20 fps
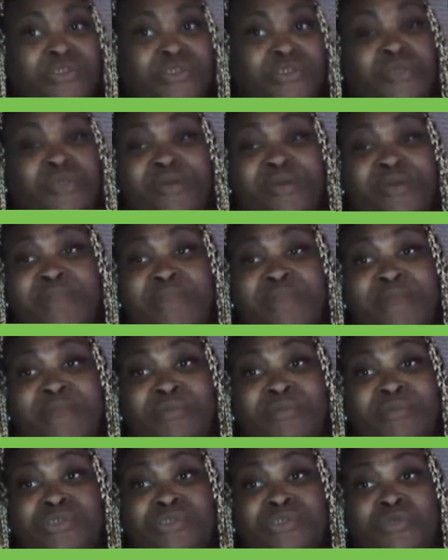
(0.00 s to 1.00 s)
Baby, that
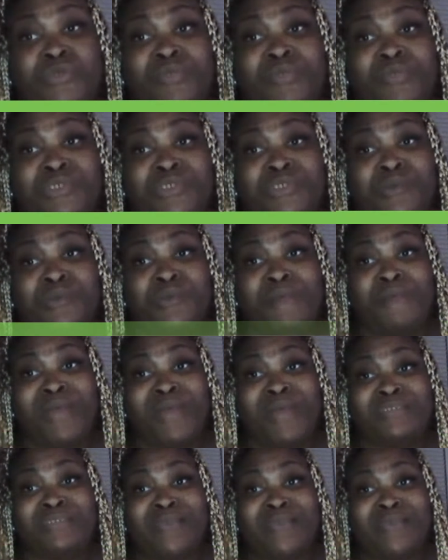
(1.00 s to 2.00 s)
mojo been dropped by the
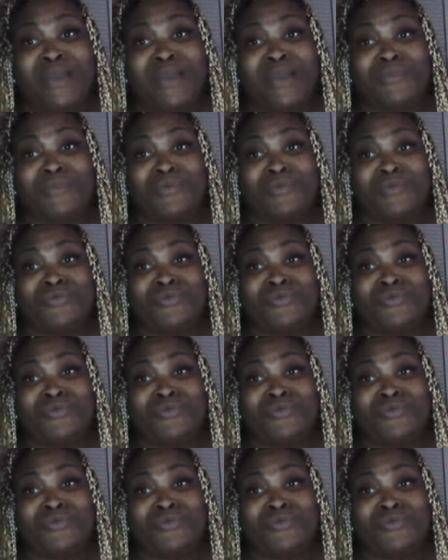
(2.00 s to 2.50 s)
side of the road